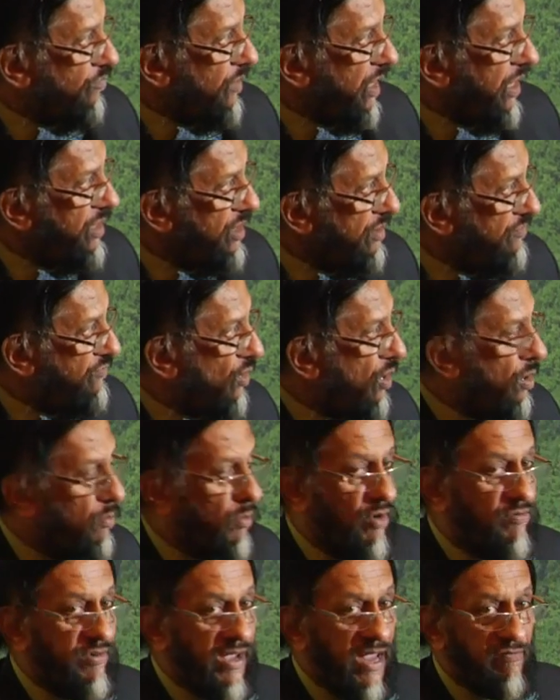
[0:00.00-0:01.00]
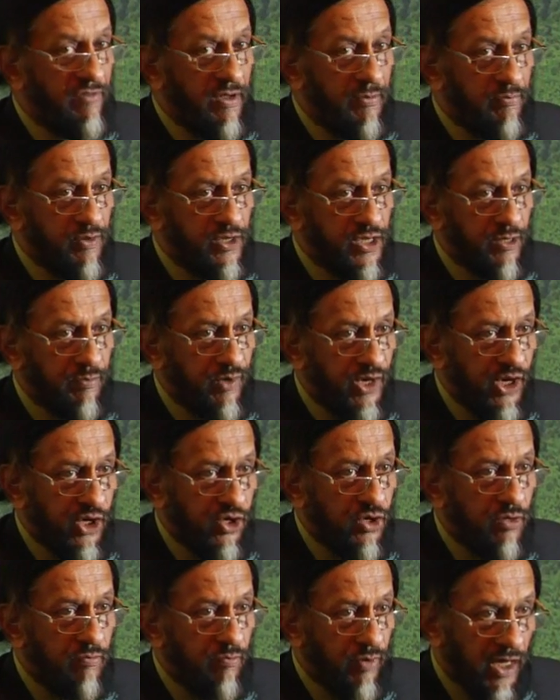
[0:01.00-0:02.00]
in the form of heavy
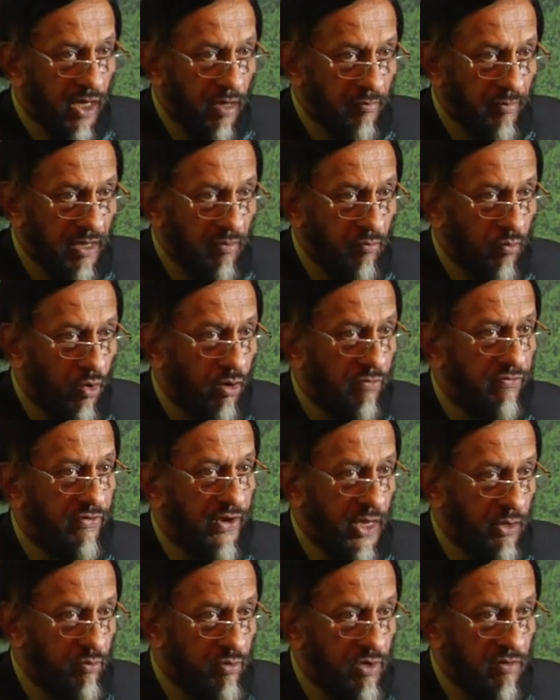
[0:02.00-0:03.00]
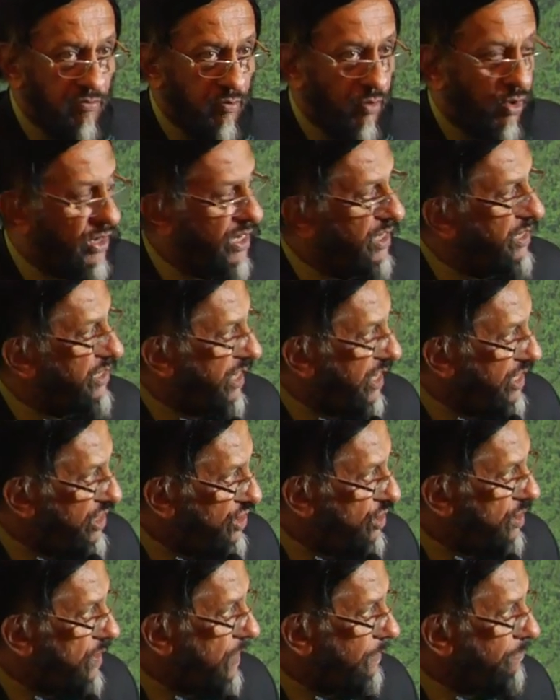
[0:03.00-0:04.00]
precipitation becoming more frequent, more
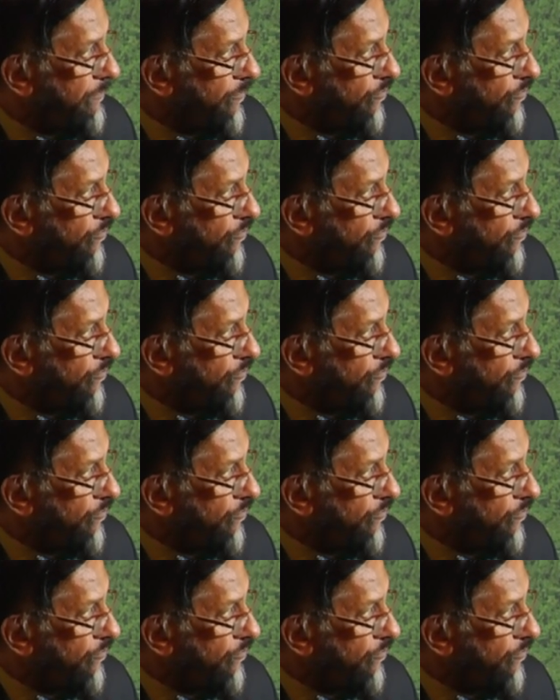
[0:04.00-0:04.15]
intense.